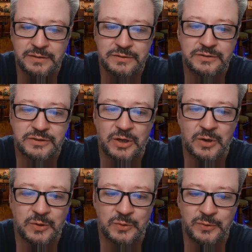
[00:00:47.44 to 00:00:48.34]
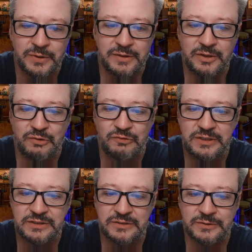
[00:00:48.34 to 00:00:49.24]
so the
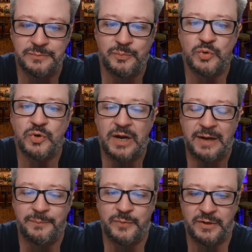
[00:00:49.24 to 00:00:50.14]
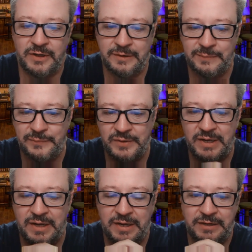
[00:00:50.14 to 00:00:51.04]
original prop
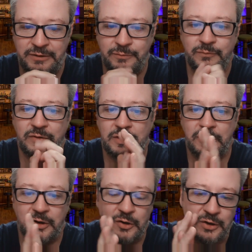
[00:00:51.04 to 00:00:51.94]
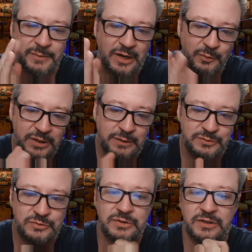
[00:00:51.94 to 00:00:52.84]
that I heard about while I
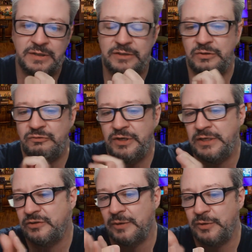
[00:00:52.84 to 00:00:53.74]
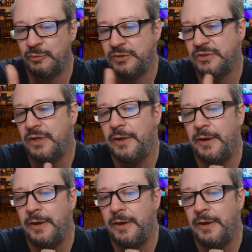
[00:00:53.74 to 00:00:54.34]
was actually reading something was